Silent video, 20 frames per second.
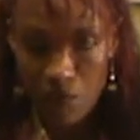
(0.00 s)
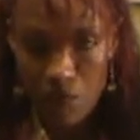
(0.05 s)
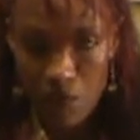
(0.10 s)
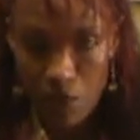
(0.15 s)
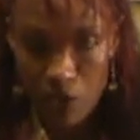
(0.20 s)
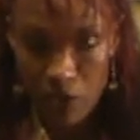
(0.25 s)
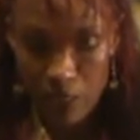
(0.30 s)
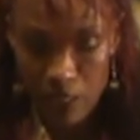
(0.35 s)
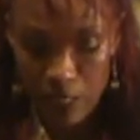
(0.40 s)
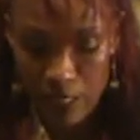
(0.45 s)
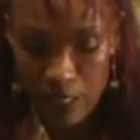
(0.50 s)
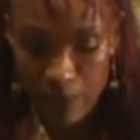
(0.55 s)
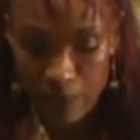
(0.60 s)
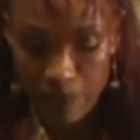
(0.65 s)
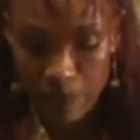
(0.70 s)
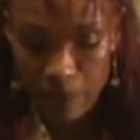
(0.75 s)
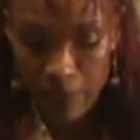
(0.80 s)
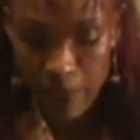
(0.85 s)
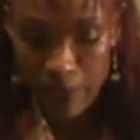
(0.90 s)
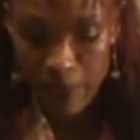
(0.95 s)
rolling
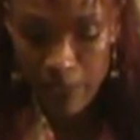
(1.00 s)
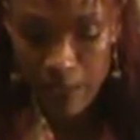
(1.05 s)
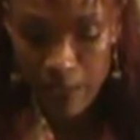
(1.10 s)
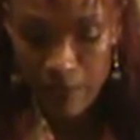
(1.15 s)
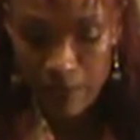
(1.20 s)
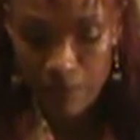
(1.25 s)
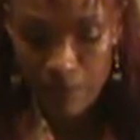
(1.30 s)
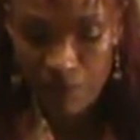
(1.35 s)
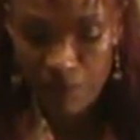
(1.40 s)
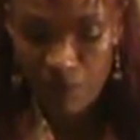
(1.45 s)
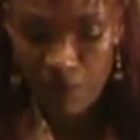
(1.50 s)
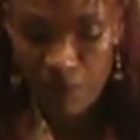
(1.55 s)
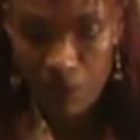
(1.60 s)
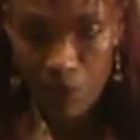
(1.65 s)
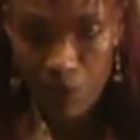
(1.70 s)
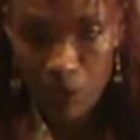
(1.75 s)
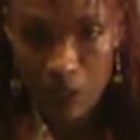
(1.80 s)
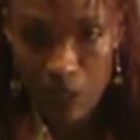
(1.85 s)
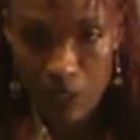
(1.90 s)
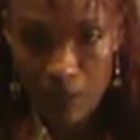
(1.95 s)
it and
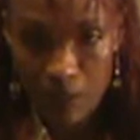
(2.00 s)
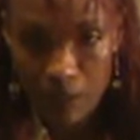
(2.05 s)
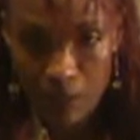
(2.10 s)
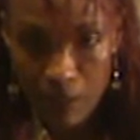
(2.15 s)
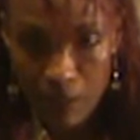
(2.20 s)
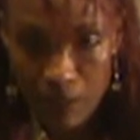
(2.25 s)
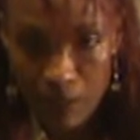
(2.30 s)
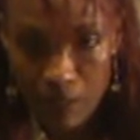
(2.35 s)
folding